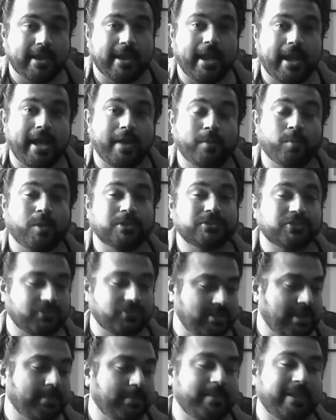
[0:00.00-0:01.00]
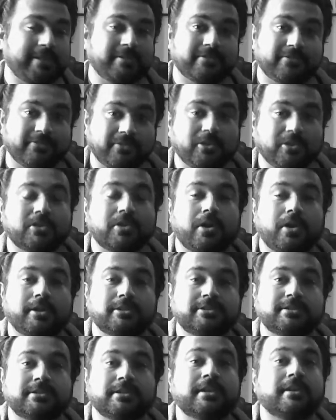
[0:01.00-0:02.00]
And once you start playing the full
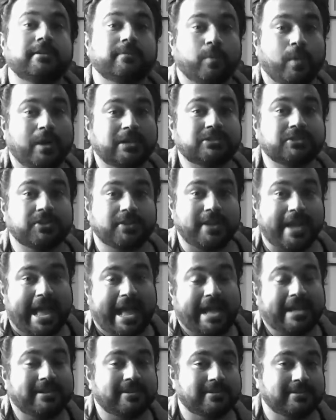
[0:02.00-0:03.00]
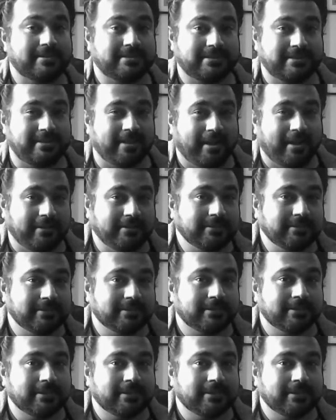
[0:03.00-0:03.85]
chords, once your anchor is done,